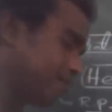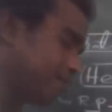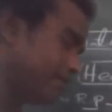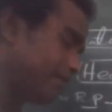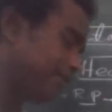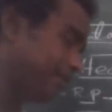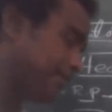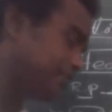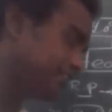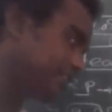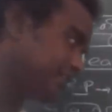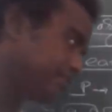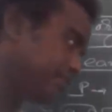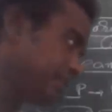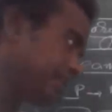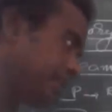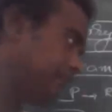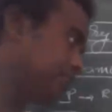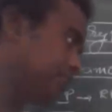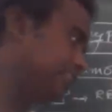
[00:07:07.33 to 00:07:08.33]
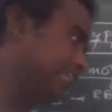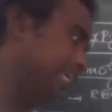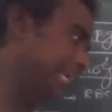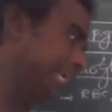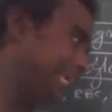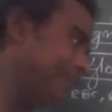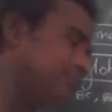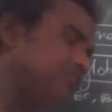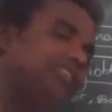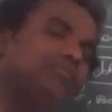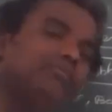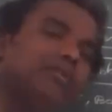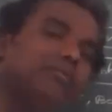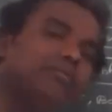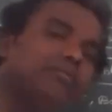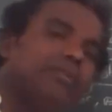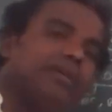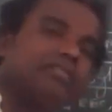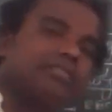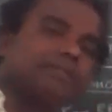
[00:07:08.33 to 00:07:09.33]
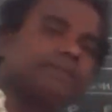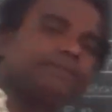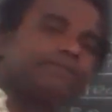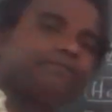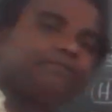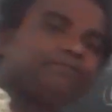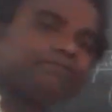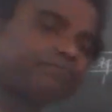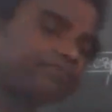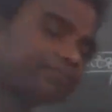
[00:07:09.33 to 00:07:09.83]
amphibians, reptiles, apes, and mammals.